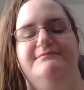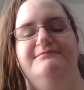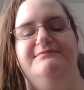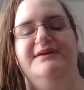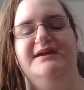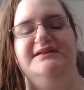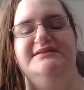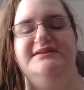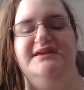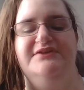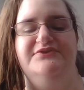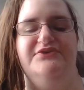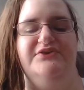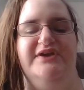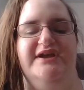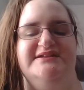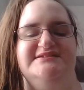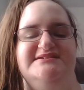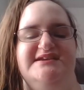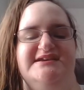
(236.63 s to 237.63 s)
But the other
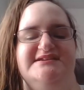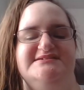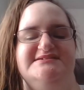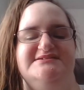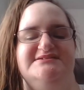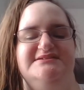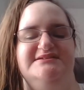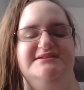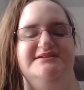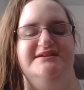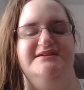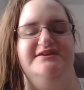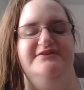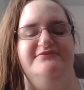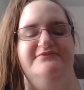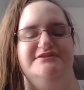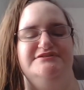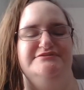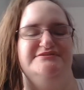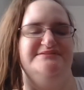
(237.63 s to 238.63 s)
contest,
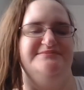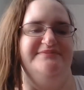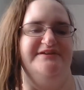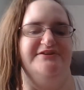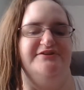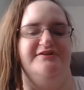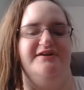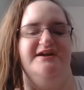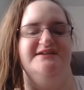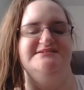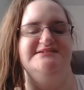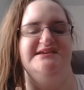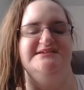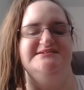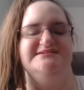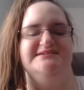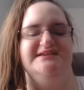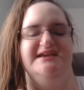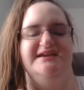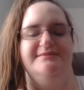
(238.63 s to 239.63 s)
which was a bigger
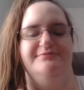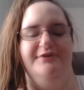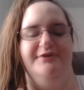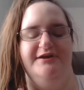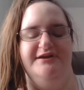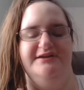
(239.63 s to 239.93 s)
contest, I